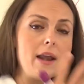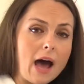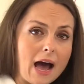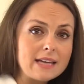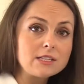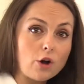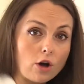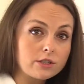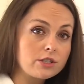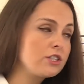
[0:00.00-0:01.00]
nice and
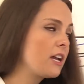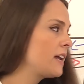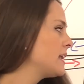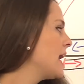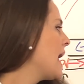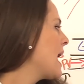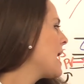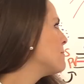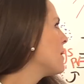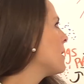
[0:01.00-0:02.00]
oxygenated
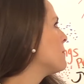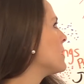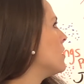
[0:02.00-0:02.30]
and pump